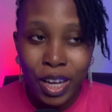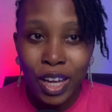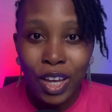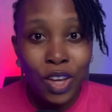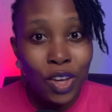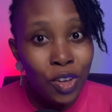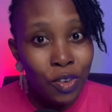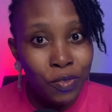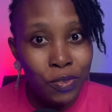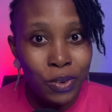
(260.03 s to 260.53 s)

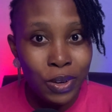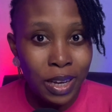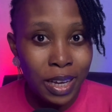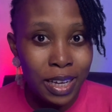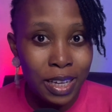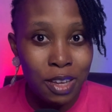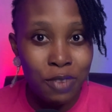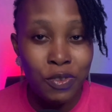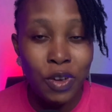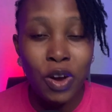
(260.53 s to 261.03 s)
if
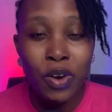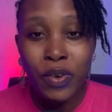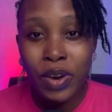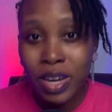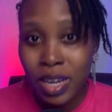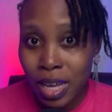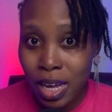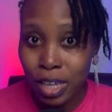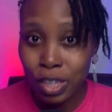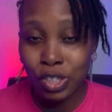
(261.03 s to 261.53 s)
you're already
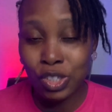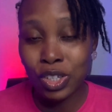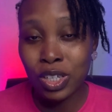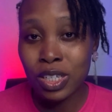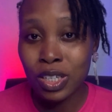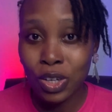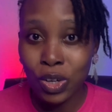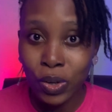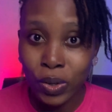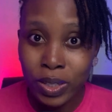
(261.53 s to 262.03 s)
enjoying the
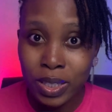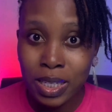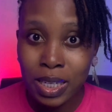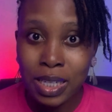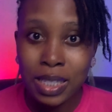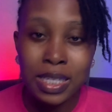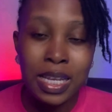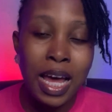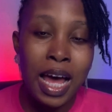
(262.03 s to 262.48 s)
content,